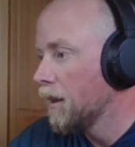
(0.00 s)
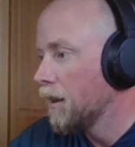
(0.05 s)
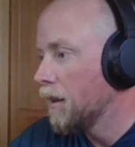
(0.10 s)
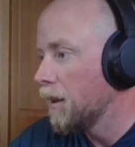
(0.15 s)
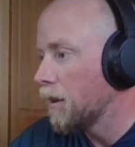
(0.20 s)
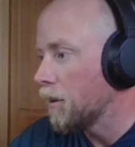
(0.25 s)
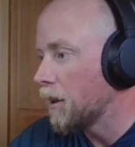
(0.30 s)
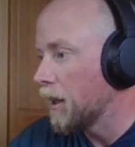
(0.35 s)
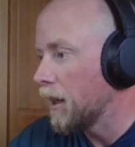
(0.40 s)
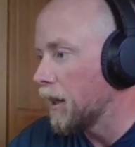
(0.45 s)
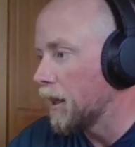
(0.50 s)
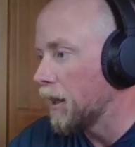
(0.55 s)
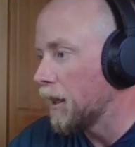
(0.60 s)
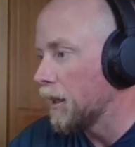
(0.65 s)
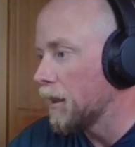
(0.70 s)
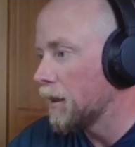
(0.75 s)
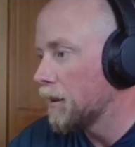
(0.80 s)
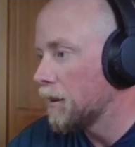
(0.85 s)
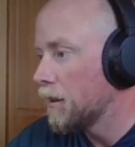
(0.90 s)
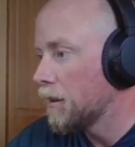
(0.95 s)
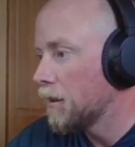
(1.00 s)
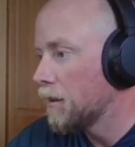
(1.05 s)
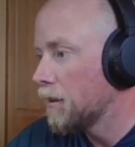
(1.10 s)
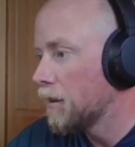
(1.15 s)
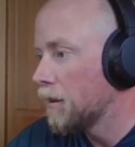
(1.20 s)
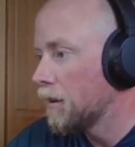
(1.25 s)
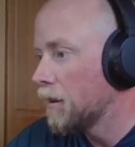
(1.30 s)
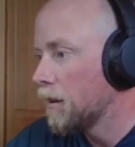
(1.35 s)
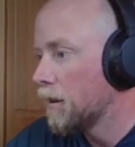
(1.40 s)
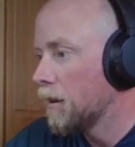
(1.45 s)
okay,
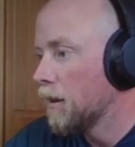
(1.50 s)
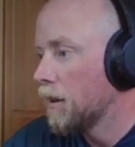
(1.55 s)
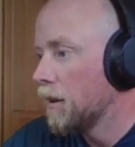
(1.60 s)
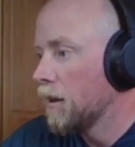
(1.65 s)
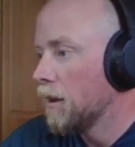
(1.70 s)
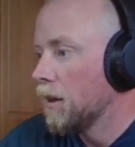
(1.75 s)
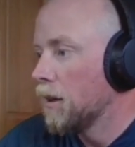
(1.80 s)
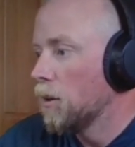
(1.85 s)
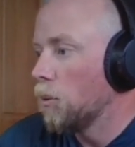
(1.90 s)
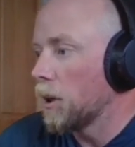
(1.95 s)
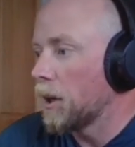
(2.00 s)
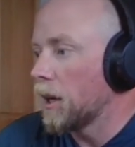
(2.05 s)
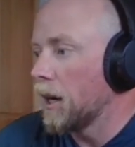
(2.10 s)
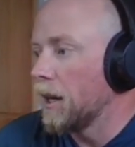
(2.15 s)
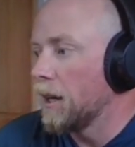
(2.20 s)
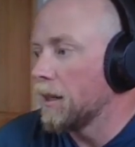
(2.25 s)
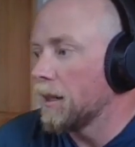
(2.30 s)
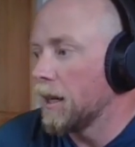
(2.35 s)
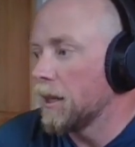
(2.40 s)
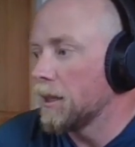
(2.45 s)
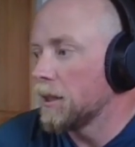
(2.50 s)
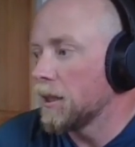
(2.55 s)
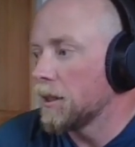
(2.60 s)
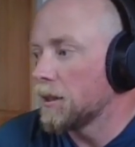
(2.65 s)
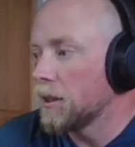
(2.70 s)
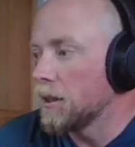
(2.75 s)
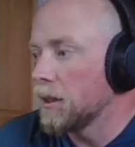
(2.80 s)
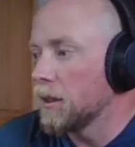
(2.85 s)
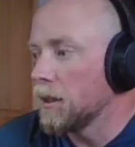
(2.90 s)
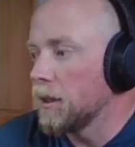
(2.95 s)
what kind of
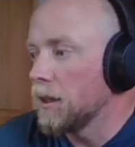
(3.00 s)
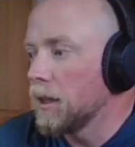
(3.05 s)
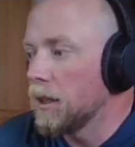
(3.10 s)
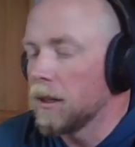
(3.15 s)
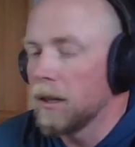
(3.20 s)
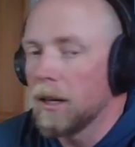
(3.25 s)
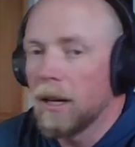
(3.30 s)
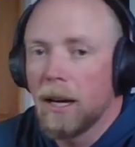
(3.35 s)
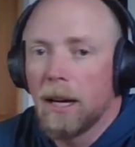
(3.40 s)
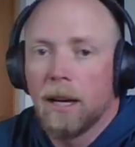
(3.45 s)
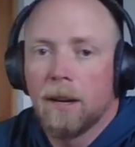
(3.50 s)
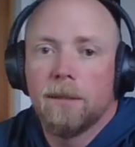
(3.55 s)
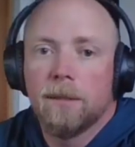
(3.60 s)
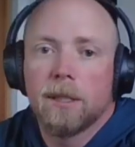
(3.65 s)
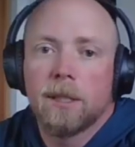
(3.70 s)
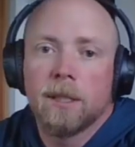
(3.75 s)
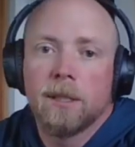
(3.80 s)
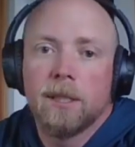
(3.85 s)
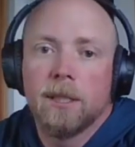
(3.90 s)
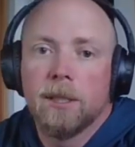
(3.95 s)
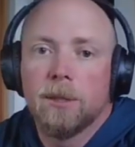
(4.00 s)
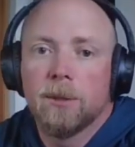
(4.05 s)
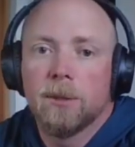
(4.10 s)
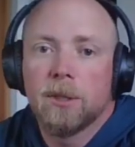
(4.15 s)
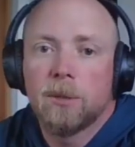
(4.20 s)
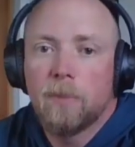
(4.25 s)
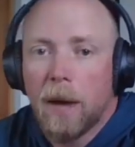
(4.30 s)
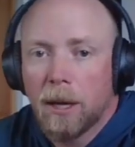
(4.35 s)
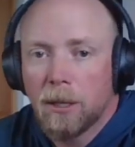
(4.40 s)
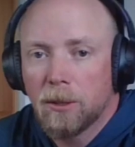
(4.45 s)
digester? It'll have a continuous
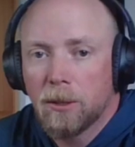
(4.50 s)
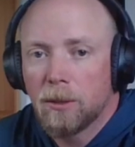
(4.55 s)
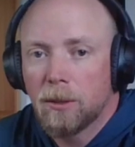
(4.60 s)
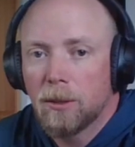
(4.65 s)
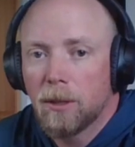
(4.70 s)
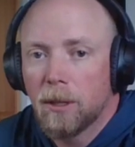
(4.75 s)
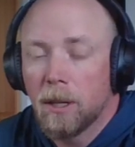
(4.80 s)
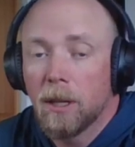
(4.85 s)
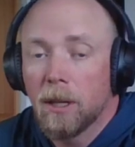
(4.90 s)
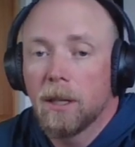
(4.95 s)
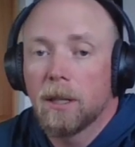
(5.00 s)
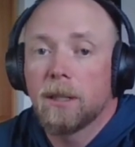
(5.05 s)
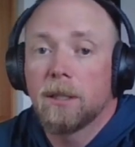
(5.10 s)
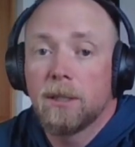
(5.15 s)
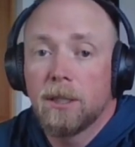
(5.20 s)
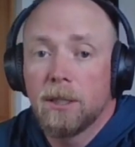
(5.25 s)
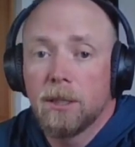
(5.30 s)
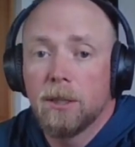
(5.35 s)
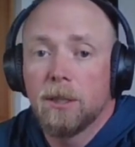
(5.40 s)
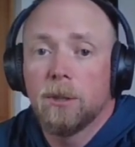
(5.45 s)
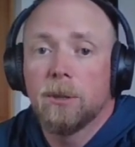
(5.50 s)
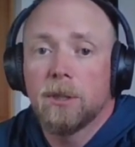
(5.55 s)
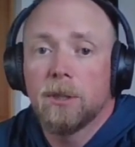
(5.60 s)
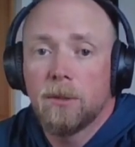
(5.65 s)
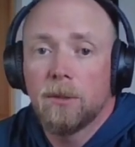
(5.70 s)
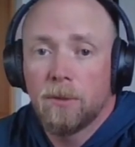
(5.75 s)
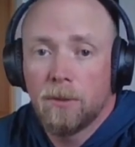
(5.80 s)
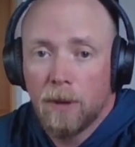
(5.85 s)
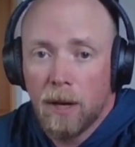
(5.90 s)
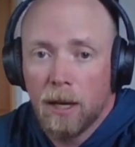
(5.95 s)
batch, uh, continuous
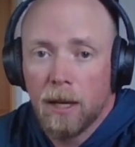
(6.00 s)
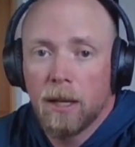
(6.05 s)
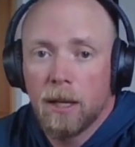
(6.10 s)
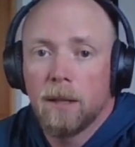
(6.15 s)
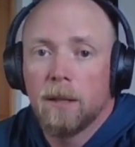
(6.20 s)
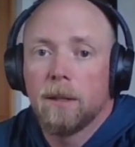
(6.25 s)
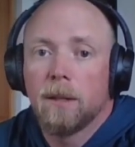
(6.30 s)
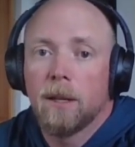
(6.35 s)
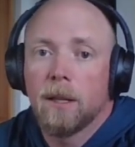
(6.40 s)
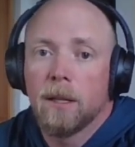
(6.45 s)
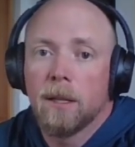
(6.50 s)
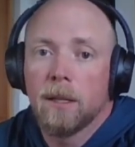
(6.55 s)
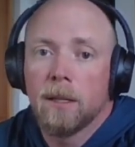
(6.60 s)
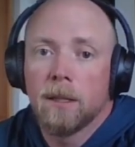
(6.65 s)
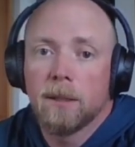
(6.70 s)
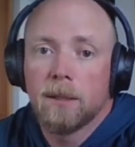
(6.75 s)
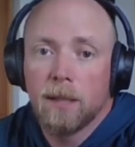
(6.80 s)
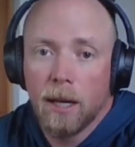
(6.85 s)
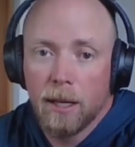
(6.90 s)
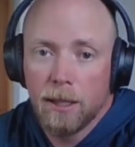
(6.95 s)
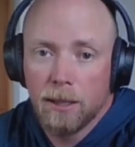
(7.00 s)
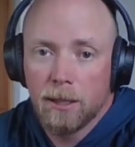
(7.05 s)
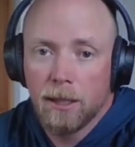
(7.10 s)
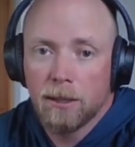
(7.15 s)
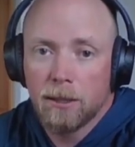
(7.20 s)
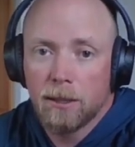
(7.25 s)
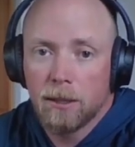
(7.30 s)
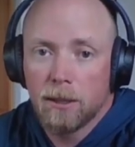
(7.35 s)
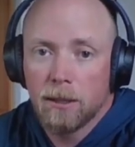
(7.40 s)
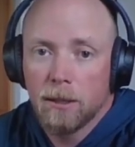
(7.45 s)
fed uh,
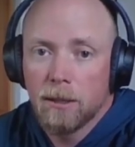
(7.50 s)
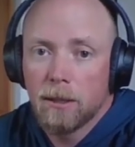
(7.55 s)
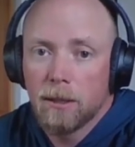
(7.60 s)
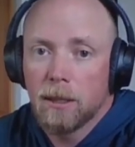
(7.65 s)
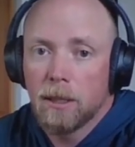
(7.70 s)
digester.